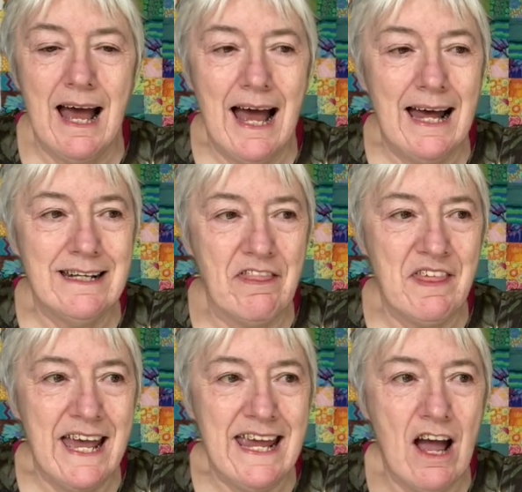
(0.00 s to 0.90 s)
And
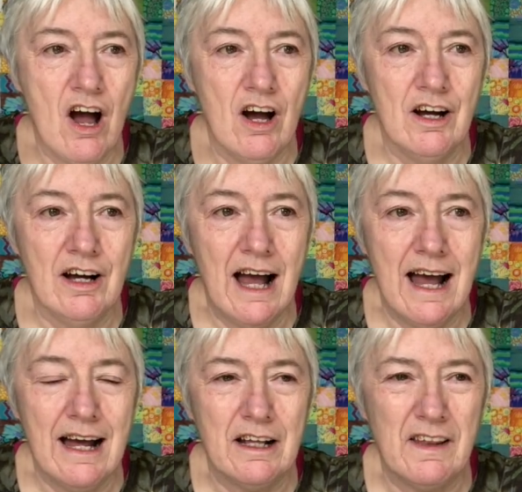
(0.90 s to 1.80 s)
they
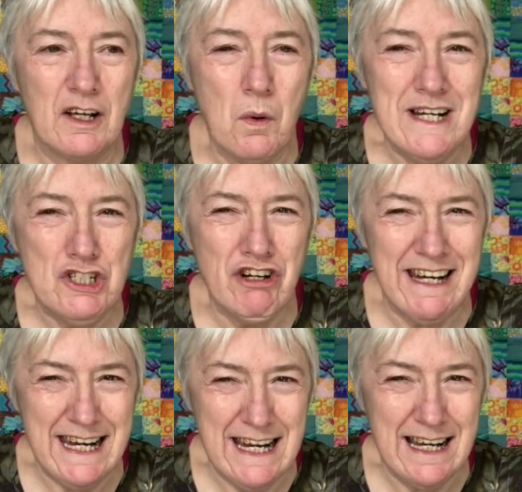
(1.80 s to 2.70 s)
are, they're quite
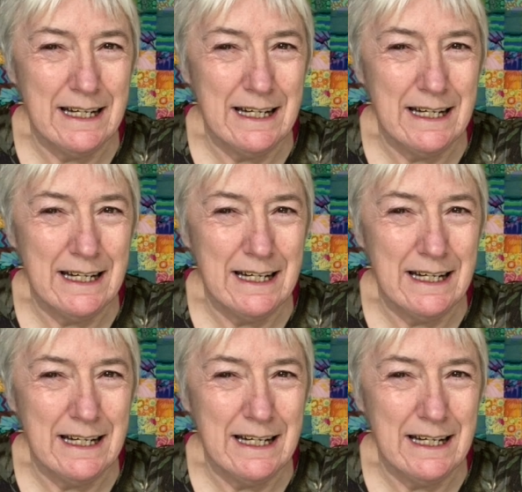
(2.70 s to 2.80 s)
tricky,